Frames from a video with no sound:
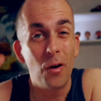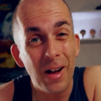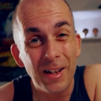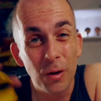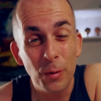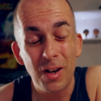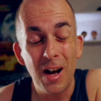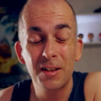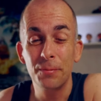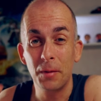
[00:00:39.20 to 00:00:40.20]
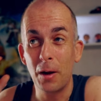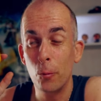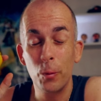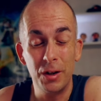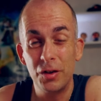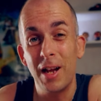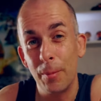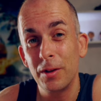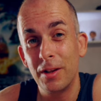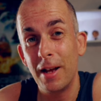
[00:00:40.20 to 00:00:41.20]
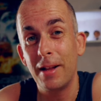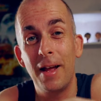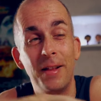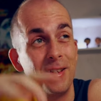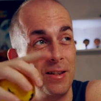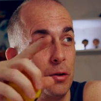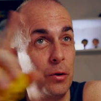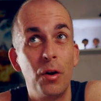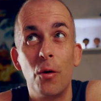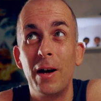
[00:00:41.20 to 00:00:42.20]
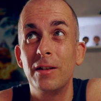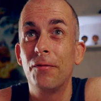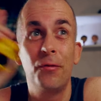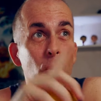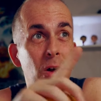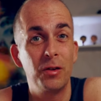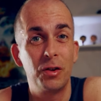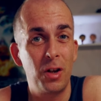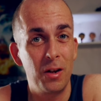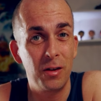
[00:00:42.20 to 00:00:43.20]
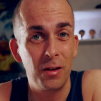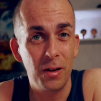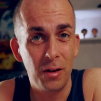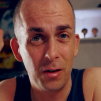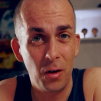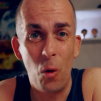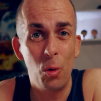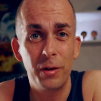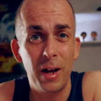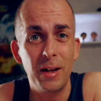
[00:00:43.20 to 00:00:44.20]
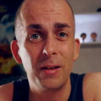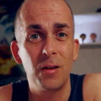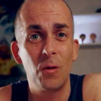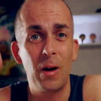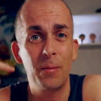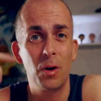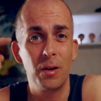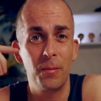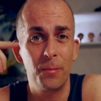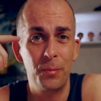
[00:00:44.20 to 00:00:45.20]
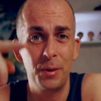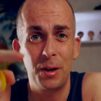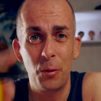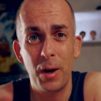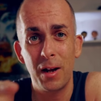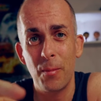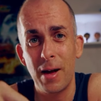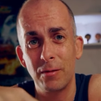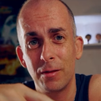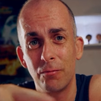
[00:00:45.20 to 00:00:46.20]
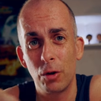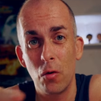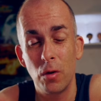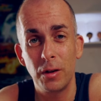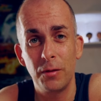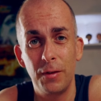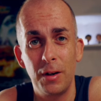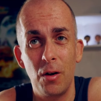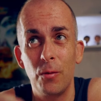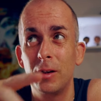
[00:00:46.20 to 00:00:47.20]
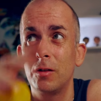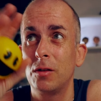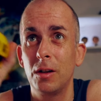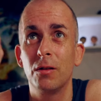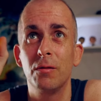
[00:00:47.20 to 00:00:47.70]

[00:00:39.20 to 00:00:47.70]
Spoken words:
Alright, so it's hot. We established that, and this studio has full on sun the whole day, so I'm gonna be quick about recording this video. It's